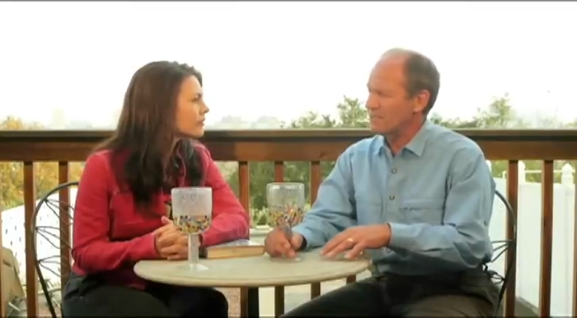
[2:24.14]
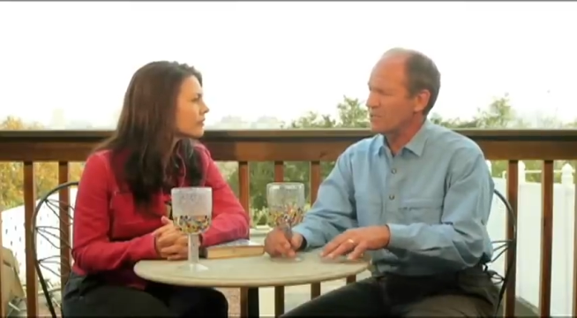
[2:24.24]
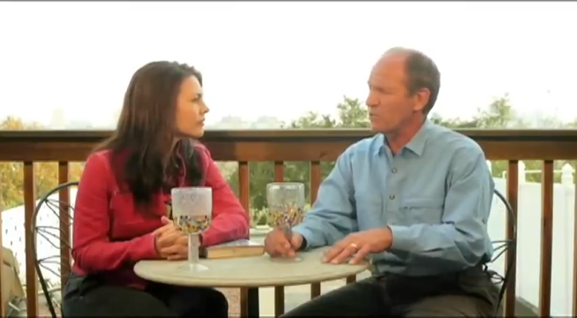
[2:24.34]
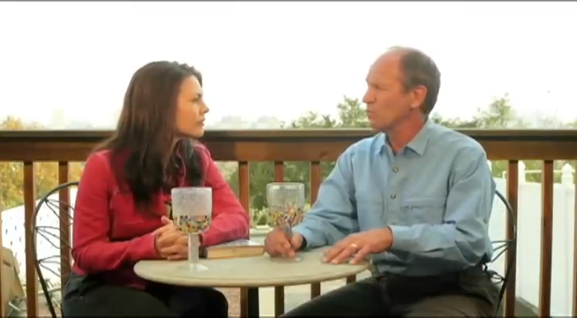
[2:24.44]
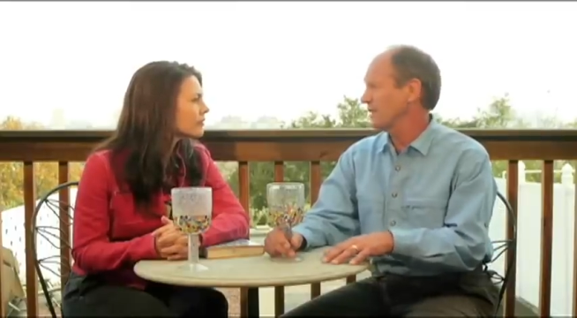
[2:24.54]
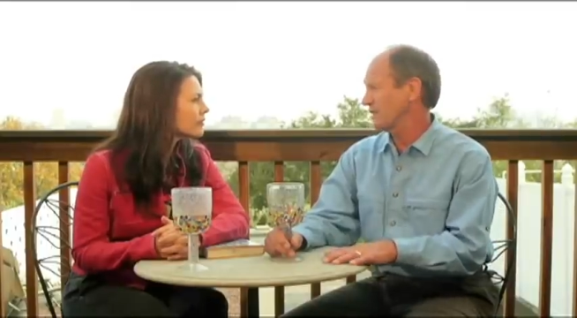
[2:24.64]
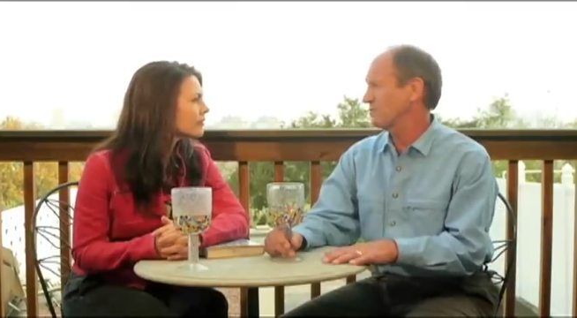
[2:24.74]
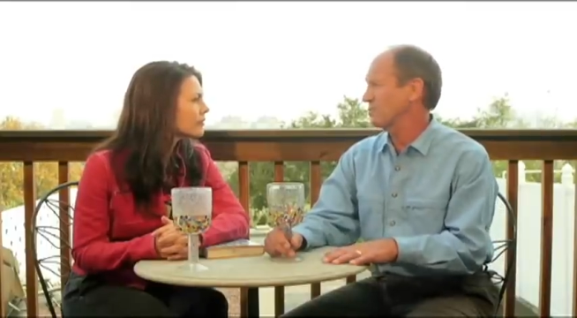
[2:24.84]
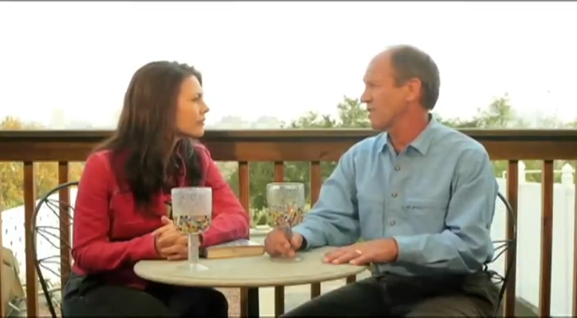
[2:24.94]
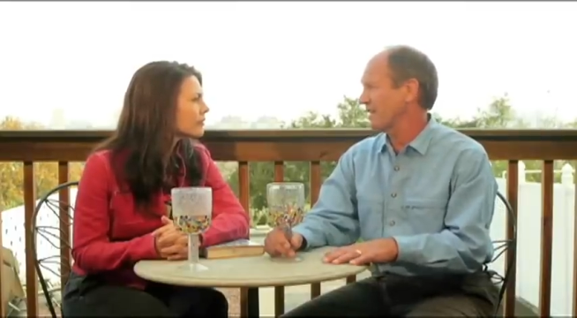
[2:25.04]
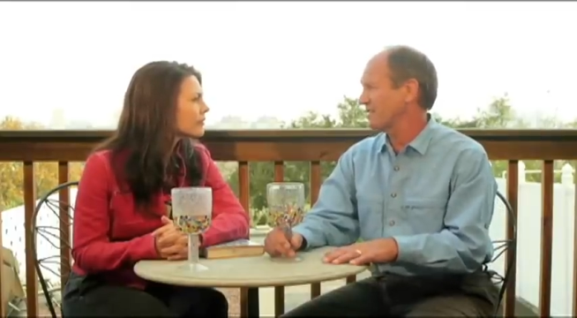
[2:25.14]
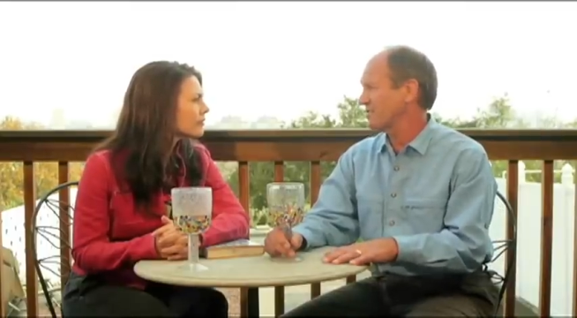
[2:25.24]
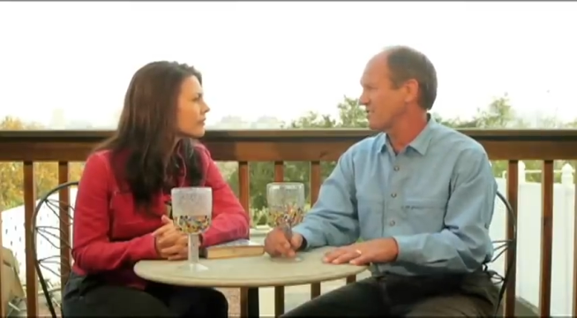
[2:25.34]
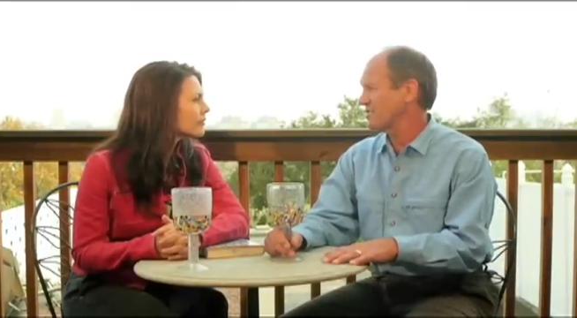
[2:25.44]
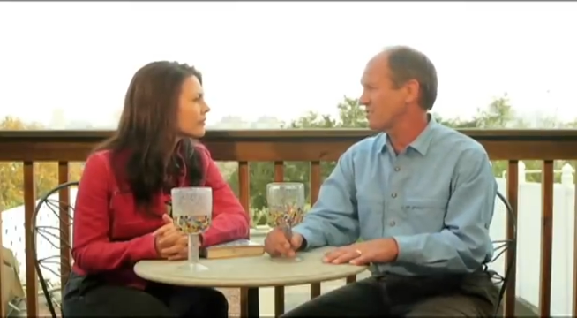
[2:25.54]
Speaker 1: of the old eco
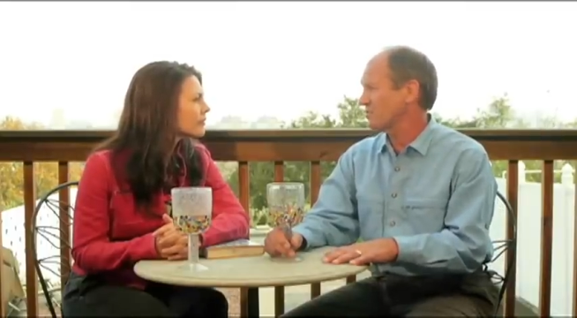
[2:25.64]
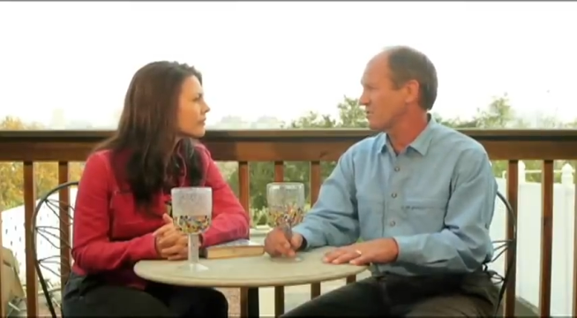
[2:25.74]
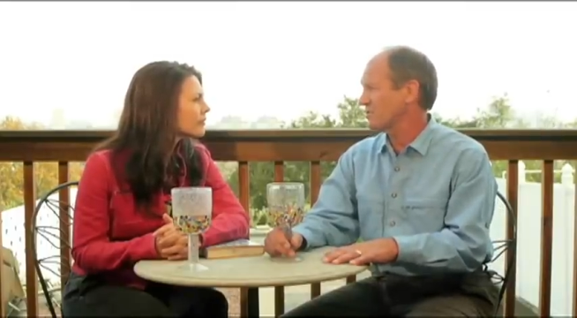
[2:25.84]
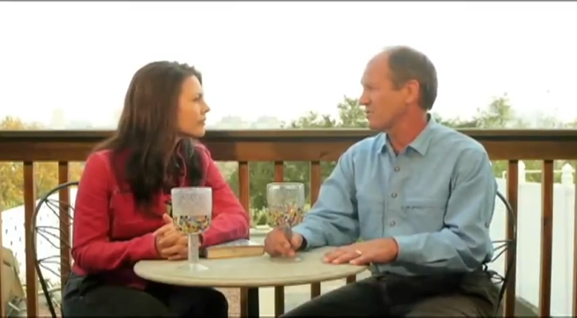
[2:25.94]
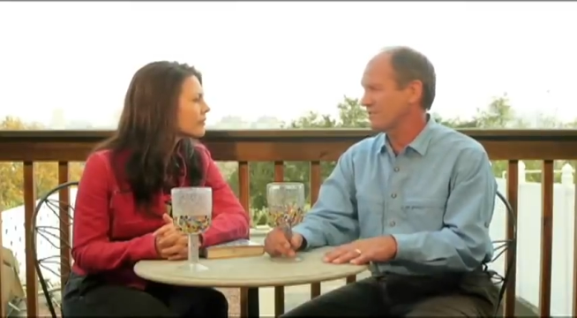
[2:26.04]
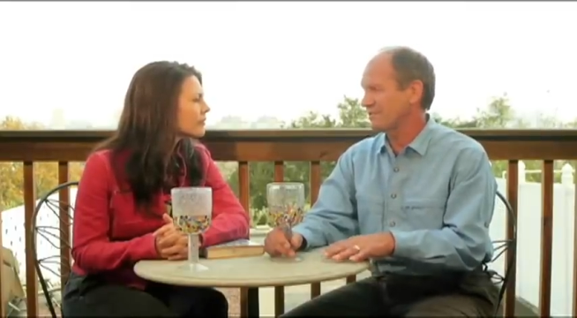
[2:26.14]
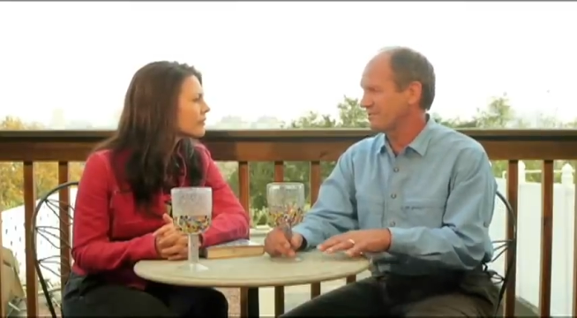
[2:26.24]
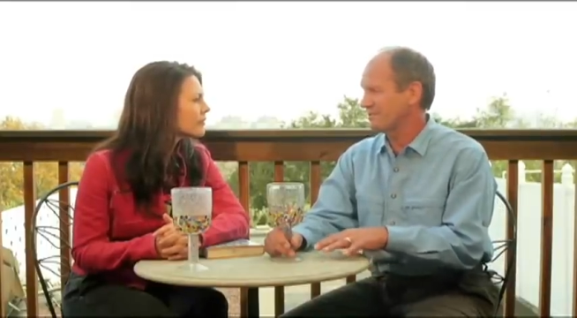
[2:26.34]
challenges, which are